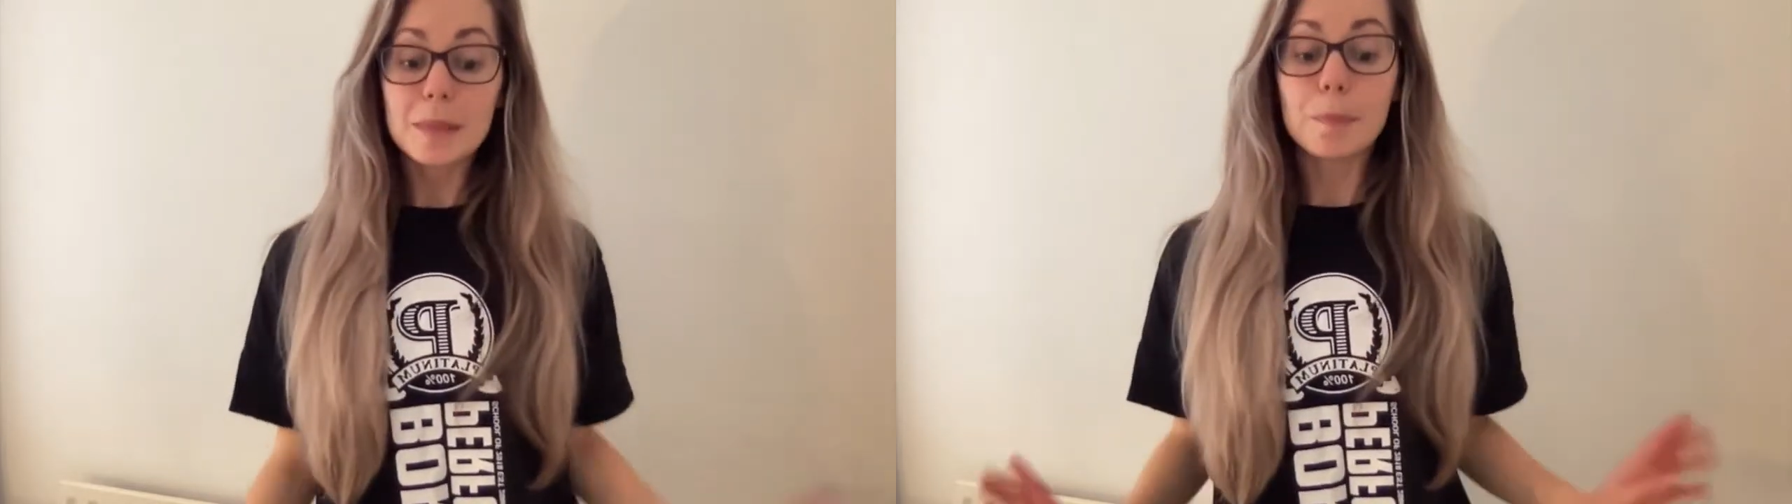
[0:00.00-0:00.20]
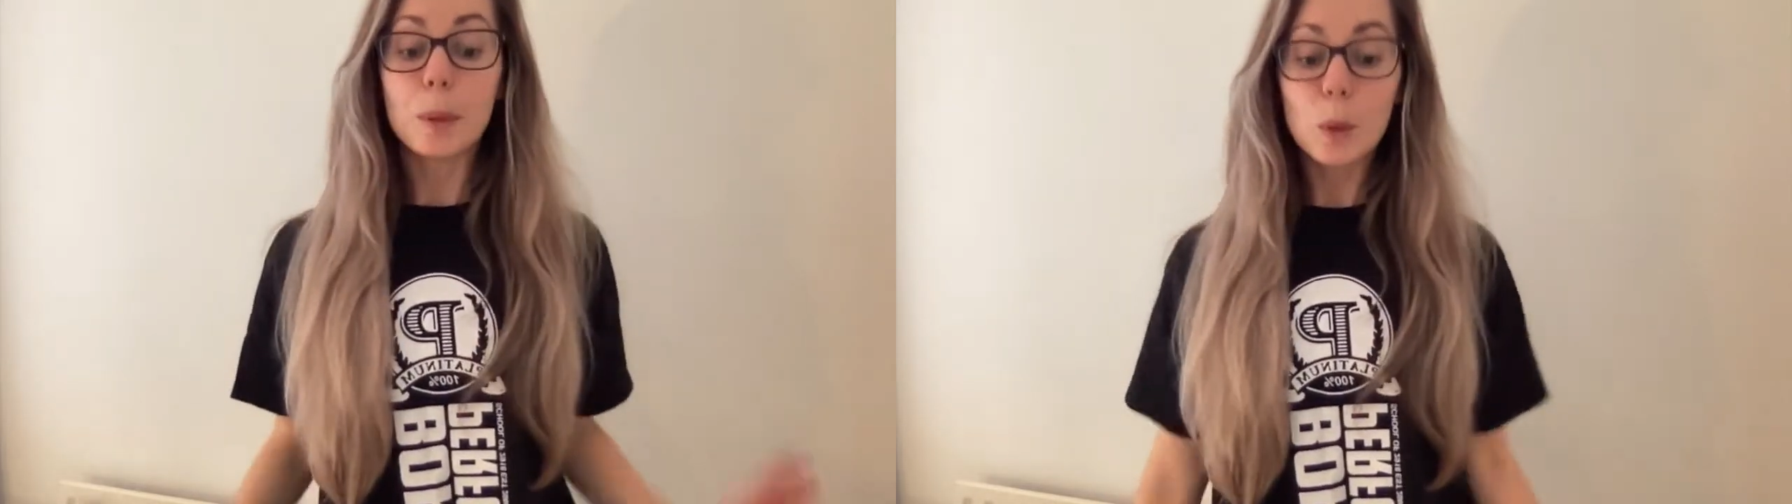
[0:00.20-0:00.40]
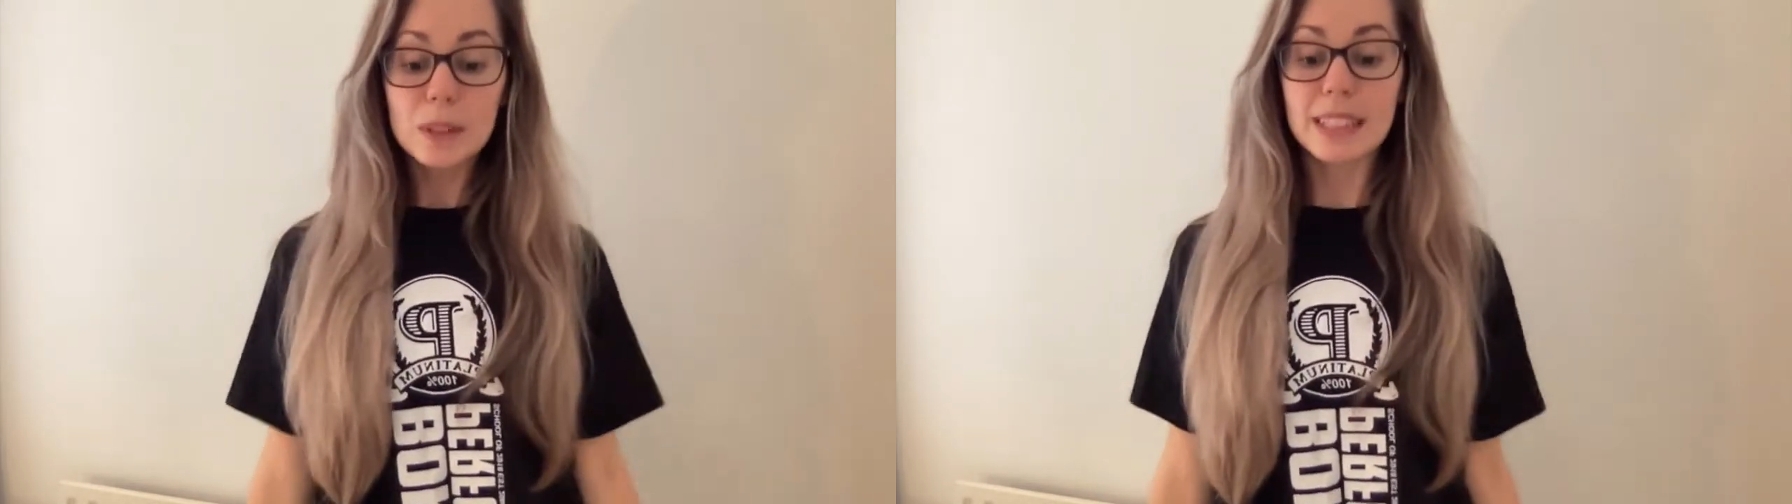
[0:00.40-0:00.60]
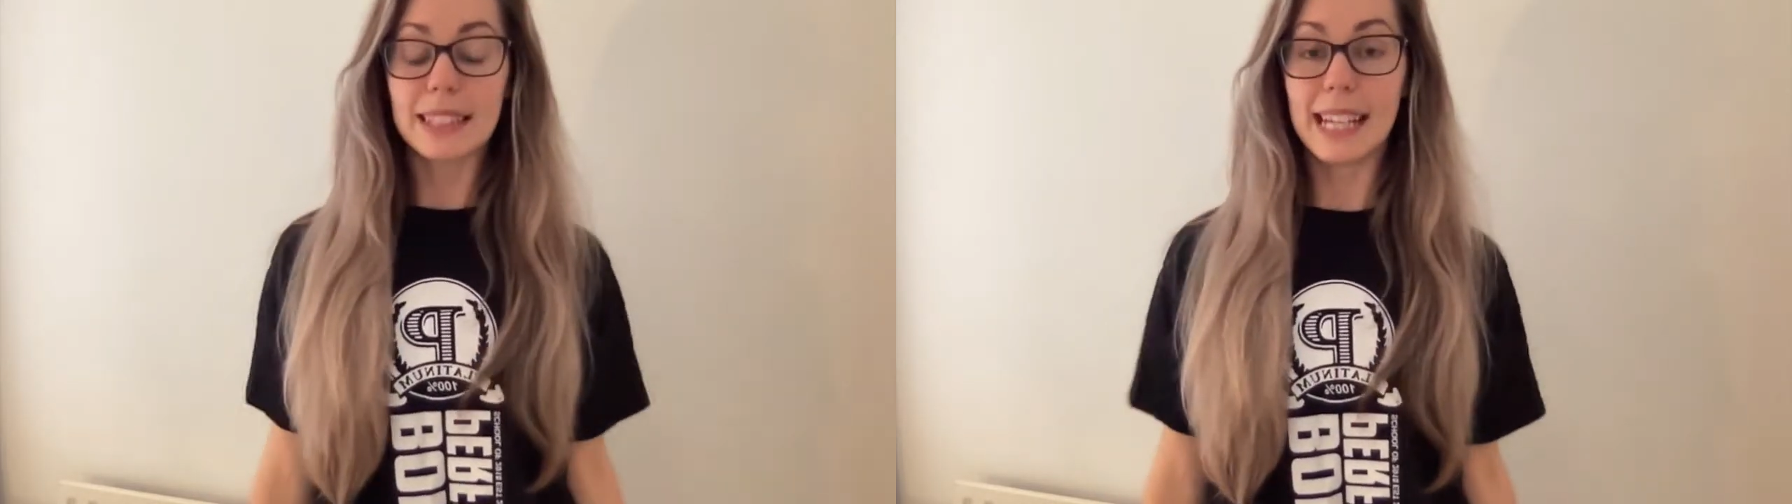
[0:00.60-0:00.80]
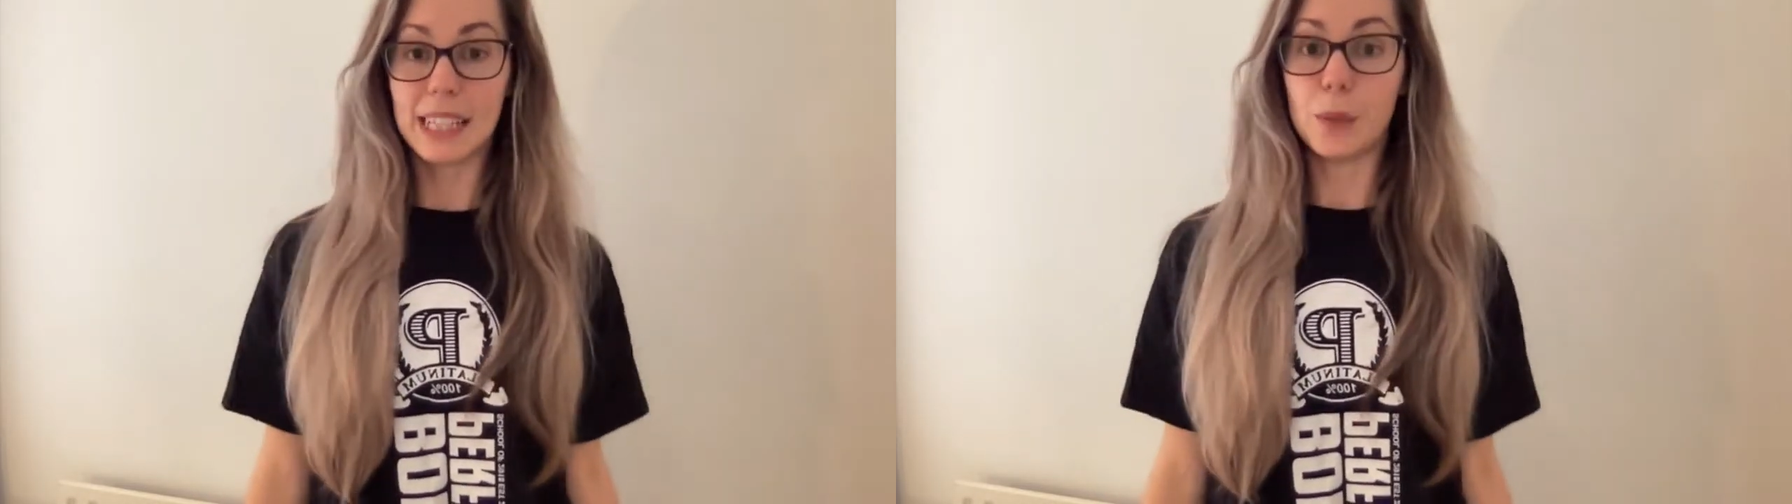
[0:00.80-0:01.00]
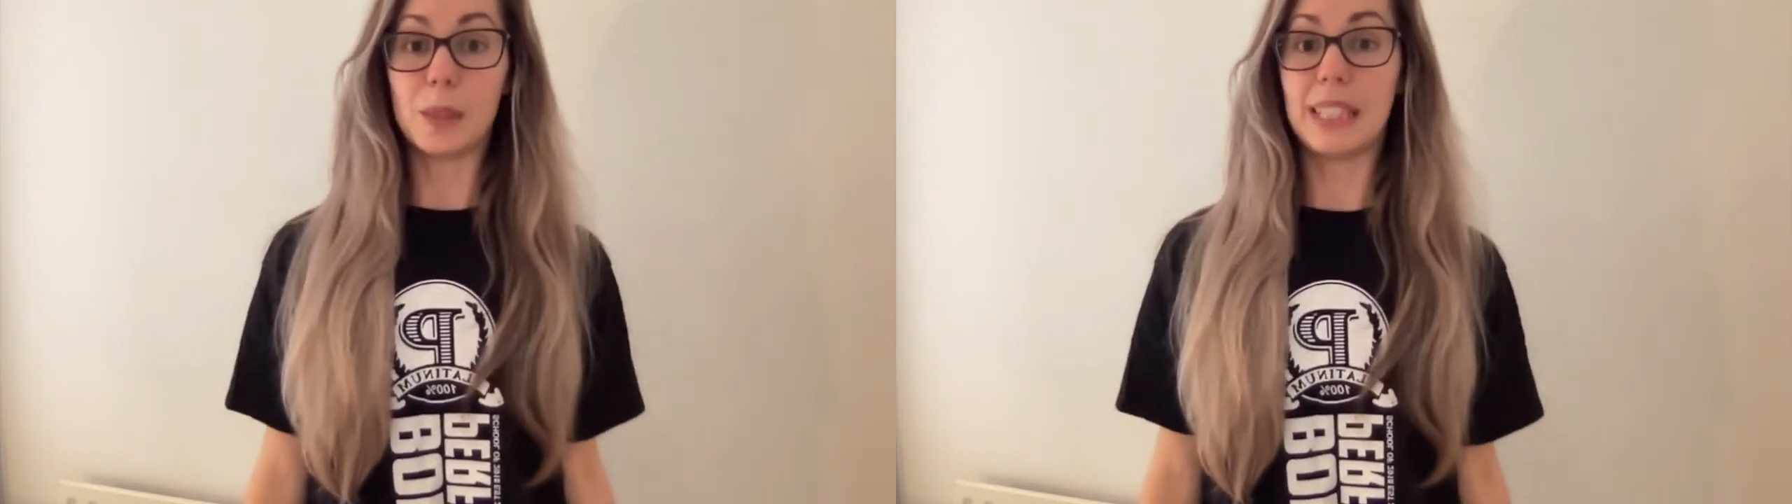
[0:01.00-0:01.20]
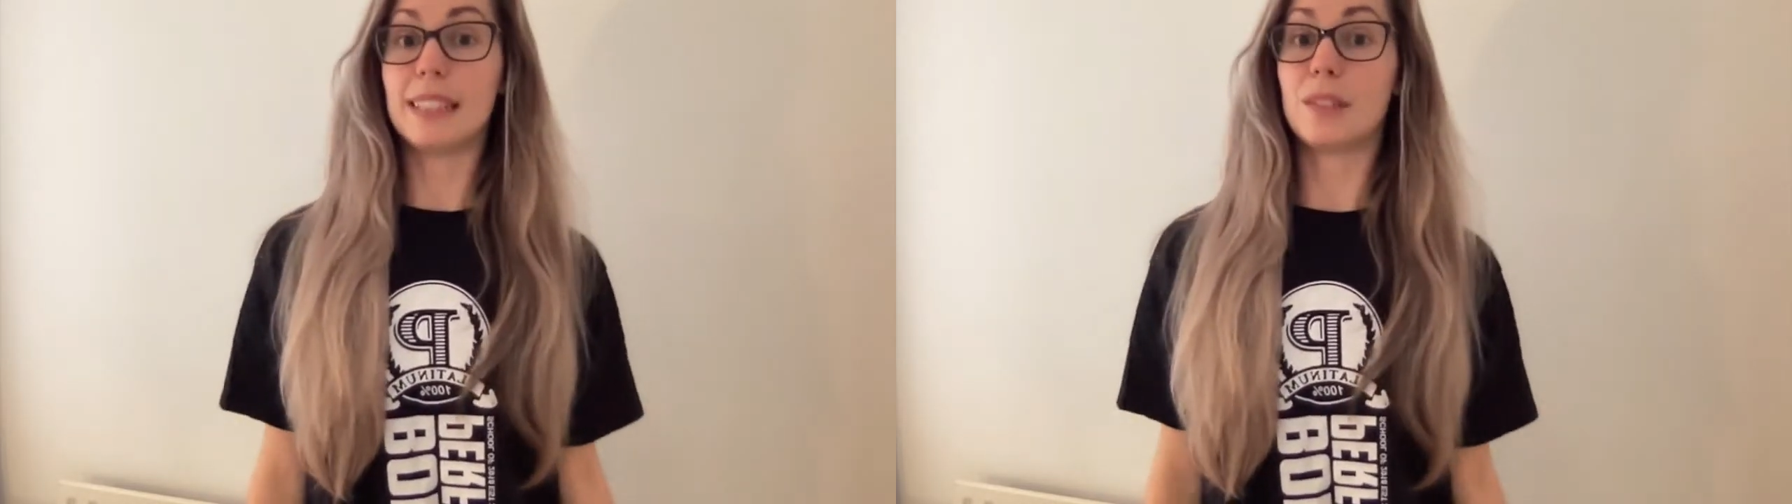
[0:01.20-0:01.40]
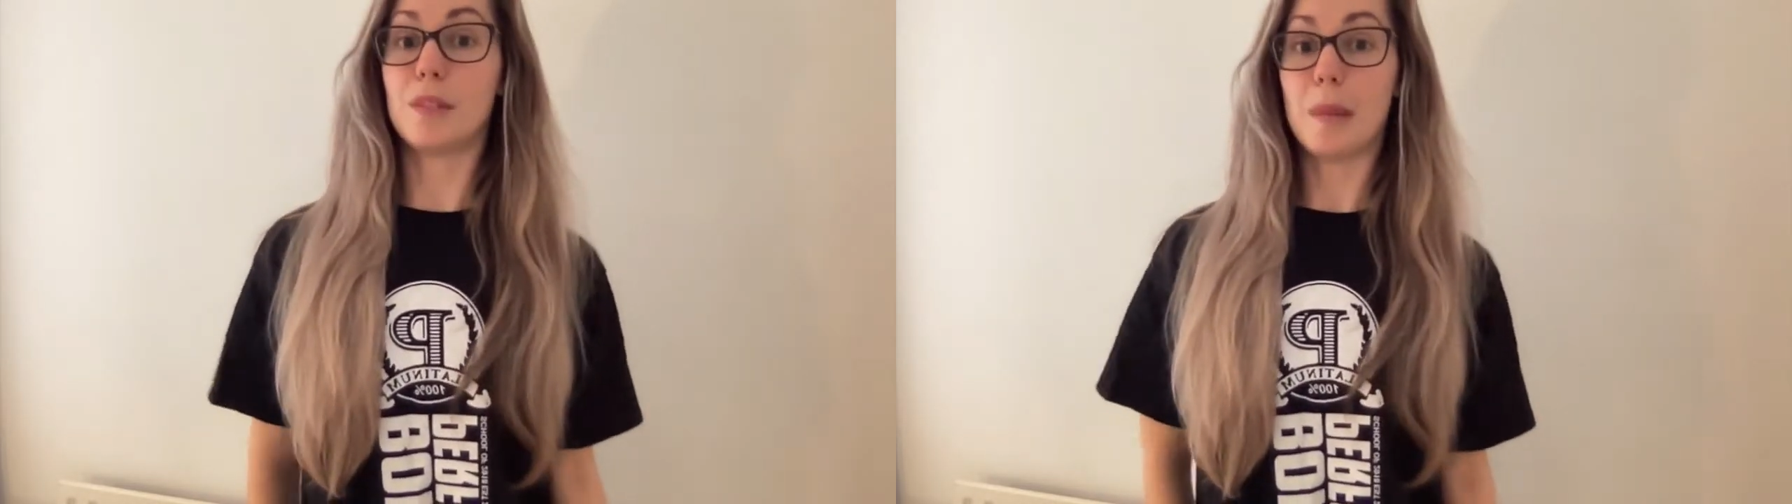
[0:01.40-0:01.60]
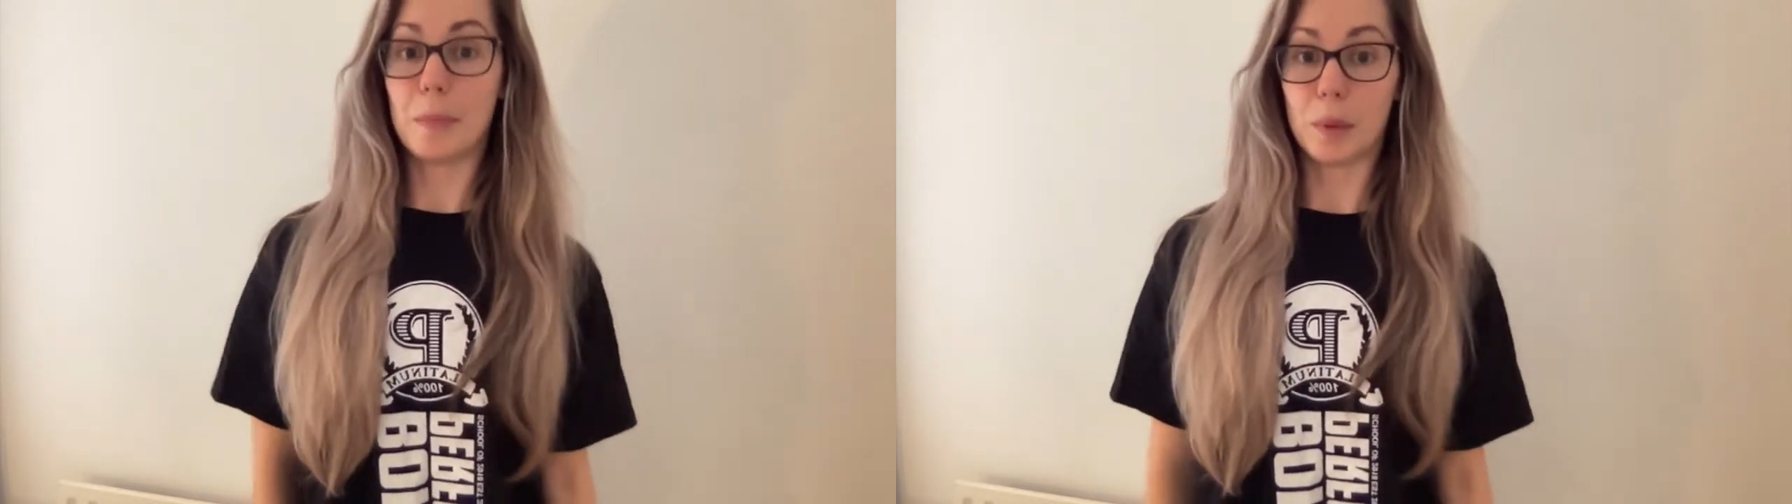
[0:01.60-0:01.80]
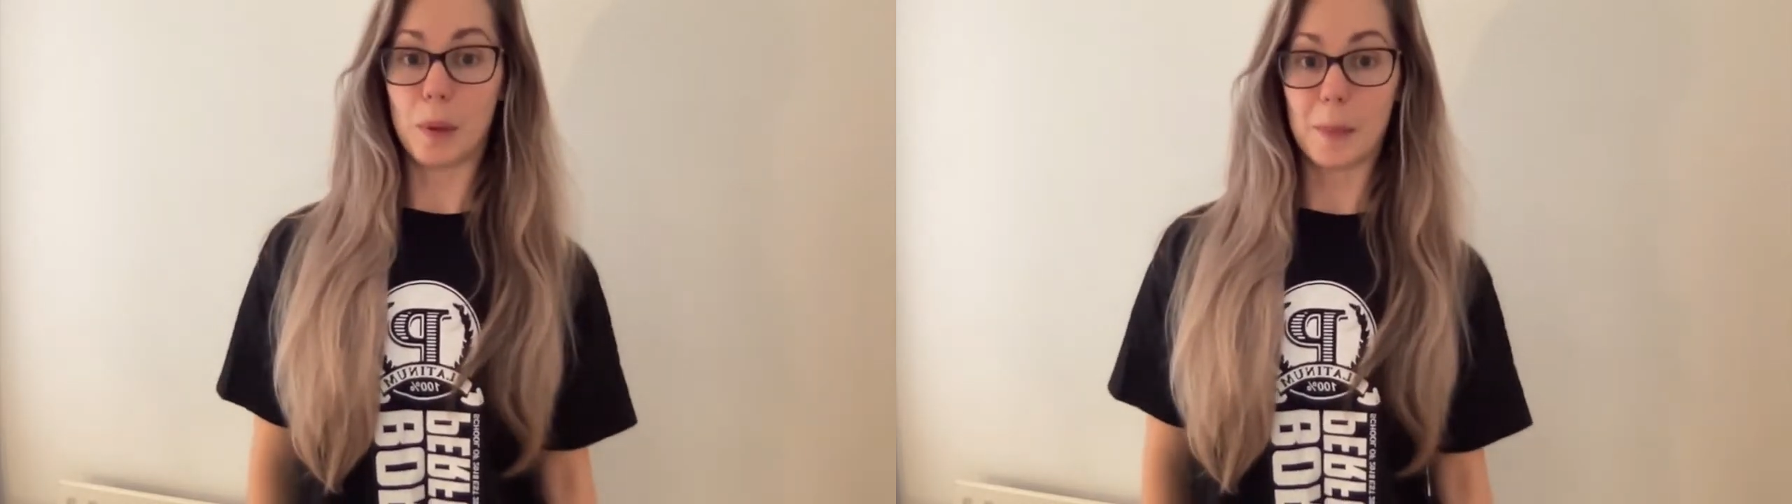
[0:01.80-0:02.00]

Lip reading: important thing that we need to remember when